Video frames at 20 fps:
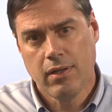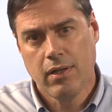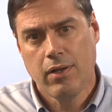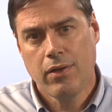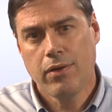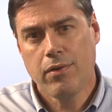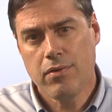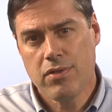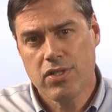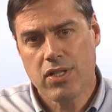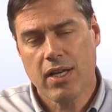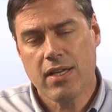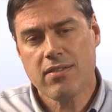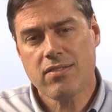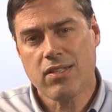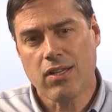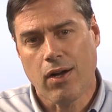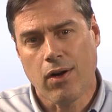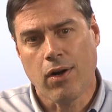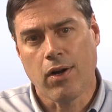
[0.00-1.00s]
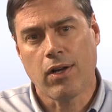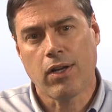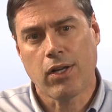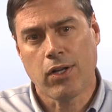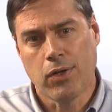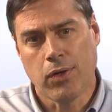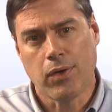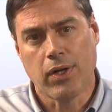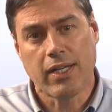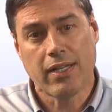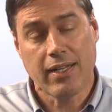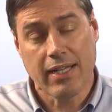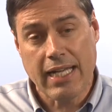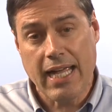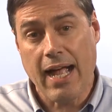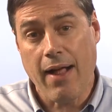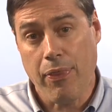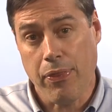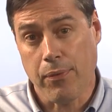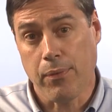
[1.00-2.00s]
You just aren't going to
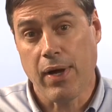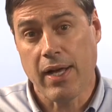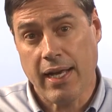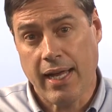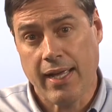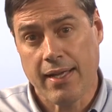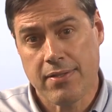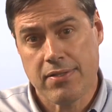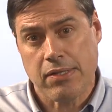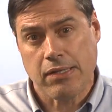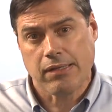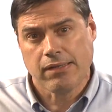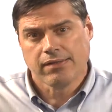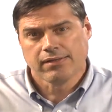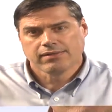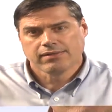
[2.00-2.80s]
get the right answer.